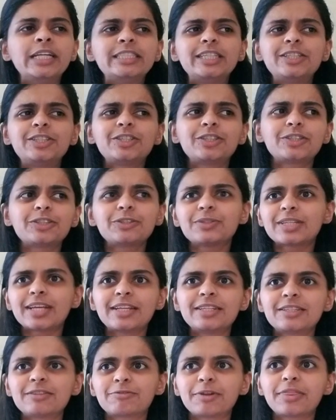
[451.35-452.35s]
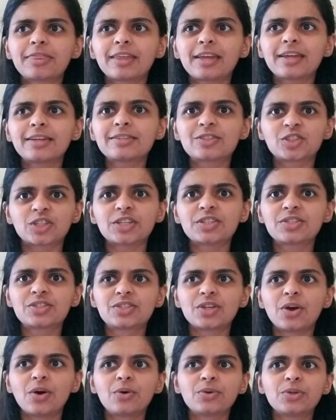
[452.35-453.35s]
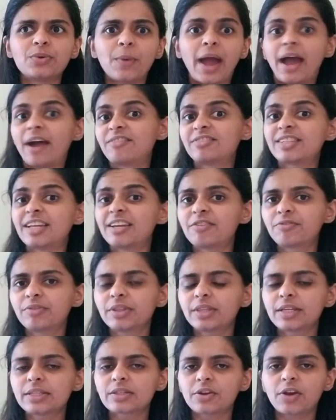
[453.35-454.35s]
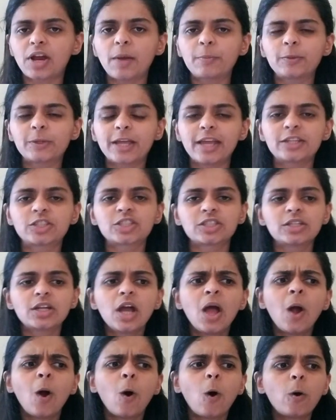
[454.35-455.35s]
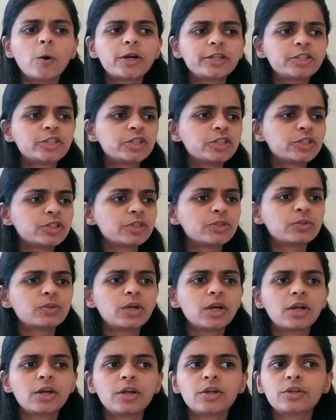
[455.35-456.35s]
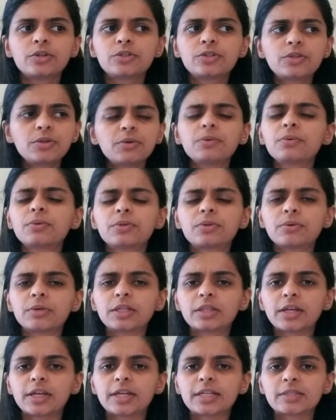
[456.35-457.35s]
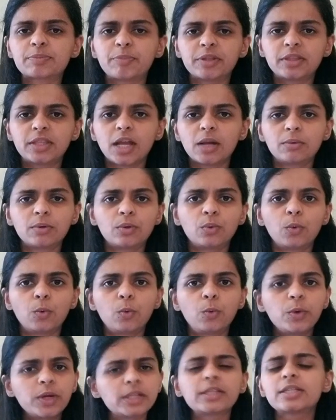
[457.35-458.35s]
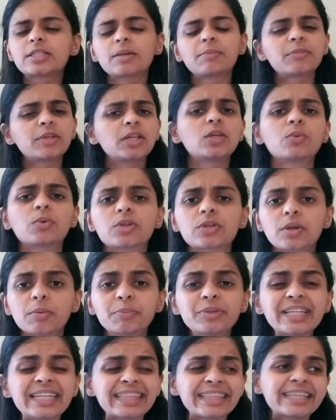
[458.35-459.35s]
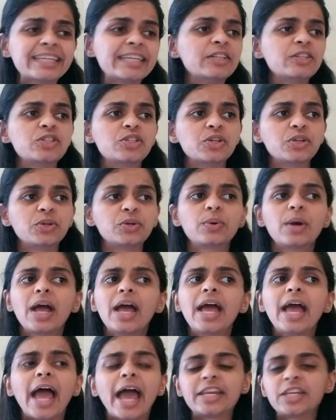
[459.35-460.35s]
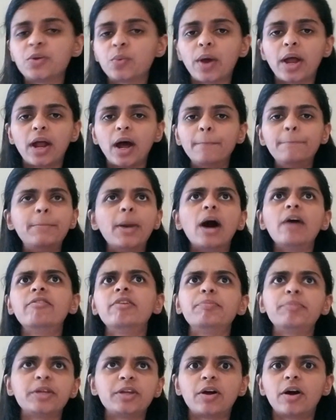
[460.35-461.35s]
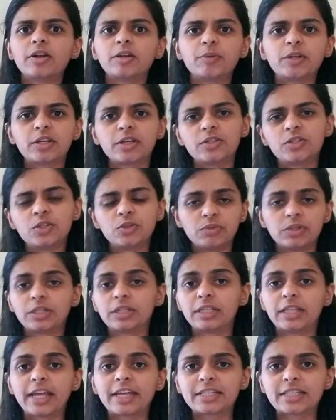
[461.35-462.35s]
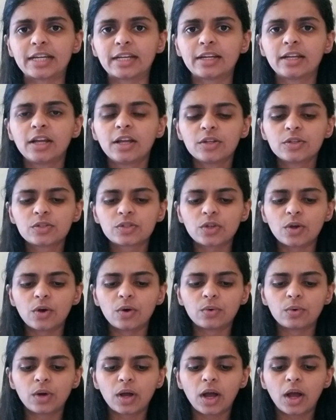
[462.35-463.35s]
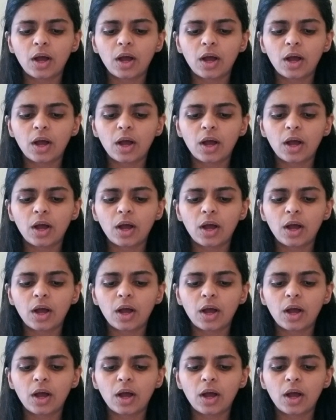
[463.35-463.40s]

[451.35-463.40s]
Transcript: Did you do 10 different things just so you have 10 different things on your application? Or did you do two to three things, but they were really something you were completely into and you went above and beyond because you really liked it? So,